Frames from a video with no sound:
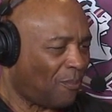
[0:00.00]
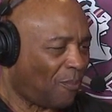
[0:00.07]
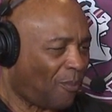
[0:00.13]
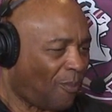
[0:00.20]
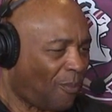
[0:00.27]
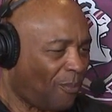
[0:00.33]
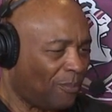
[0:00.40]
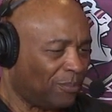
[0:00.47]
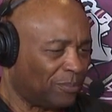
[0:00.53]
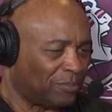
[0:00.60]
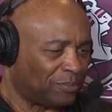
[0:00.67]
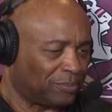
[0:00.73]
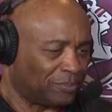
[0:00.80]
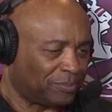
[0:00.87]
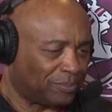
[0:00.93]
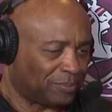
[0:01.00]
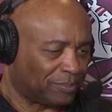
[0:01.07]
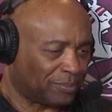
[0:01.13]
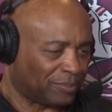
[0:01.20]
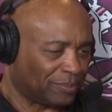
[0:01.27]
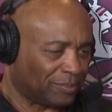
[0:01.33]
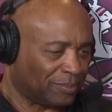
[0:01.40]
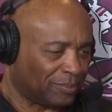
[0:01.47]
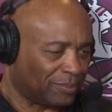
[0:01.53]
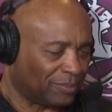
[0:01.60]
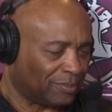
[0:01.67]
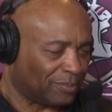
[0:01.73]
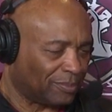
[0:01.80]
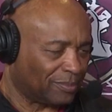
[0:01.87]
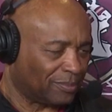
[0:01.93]

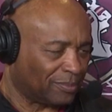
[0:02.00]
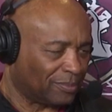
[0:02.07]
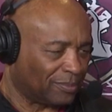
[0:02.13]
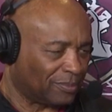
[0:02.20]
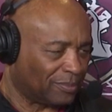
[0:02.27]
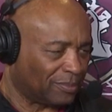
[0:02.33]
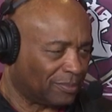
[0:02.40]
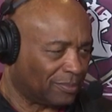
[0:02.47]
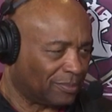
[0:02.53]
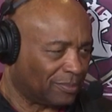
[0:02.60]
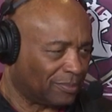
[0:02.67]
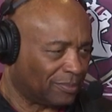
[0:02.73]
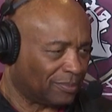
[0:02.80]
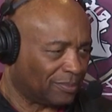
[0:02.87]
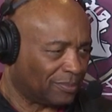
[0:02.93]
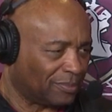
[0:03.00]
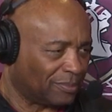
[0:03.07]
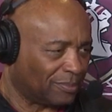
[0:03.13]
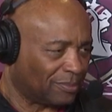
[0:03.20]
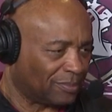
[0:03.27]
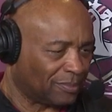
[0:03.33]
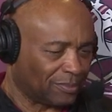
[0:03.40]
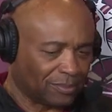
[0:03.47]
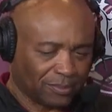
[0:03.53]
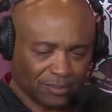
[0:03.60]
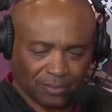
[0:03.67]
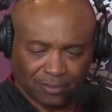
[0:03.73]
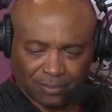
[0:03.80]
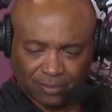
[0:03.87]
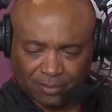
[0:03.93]

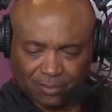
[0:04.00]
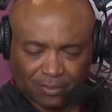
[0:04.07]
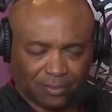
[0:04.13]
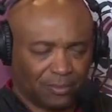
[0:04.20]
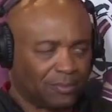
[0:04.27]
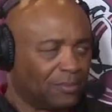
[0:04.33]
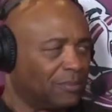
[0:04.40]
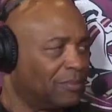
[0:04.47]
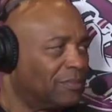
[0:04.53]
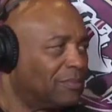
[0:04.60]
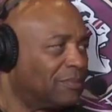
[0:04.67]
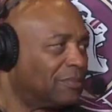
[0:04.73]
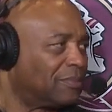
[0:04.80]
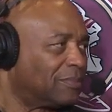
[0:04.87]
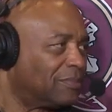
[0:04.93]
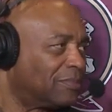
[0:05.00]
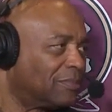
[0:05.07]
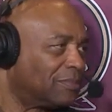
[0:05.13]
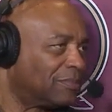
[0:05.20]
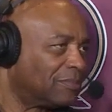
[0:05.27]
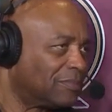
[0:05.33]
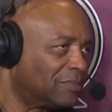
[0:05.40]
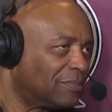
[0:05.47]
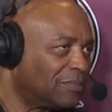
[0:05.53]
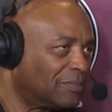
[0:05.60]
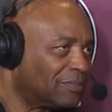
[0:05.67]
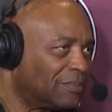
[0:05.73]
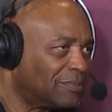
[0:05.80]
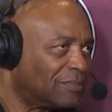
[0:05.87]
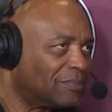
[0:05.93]

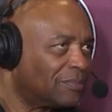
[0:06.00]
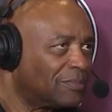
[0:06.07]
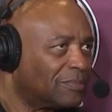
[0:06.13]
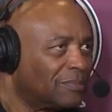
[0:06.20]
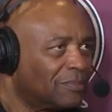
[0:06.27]
No words are spoken by the person on screen.